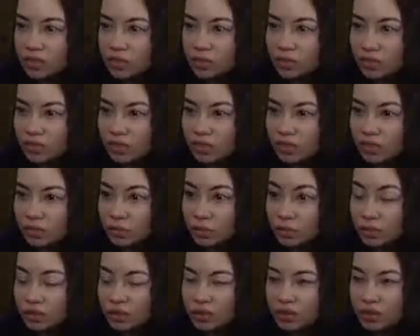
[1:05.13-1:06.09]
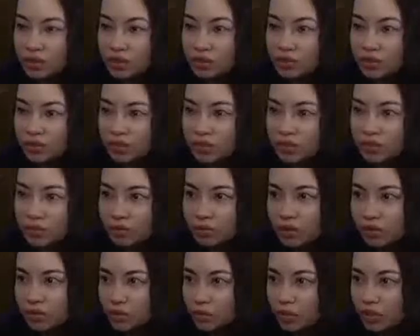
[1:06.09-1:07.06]
Stuff here is pulled off to
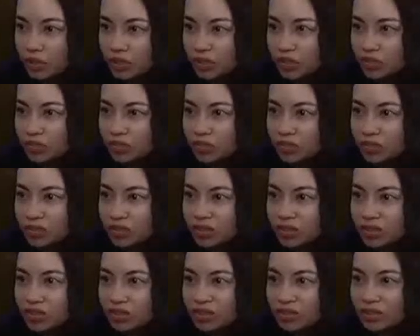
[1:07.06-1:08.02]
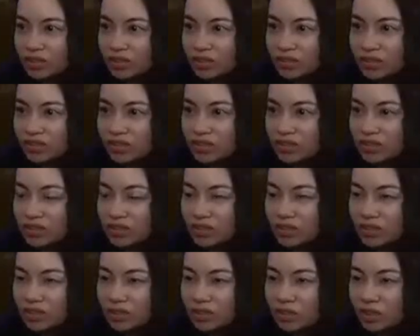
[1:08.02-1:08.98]
who knows where.
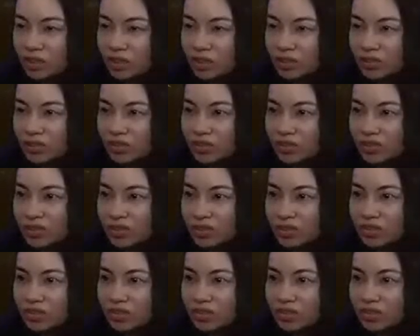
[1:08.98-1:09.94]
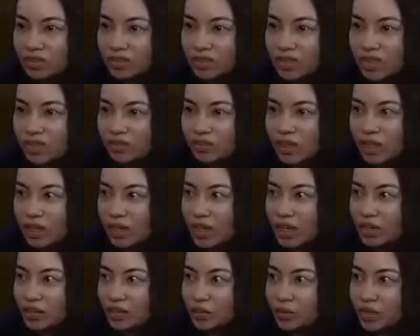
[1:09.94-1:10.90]
There you go. Put that right
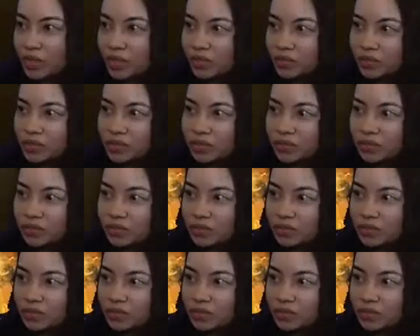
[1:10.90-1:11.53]
out of the wave.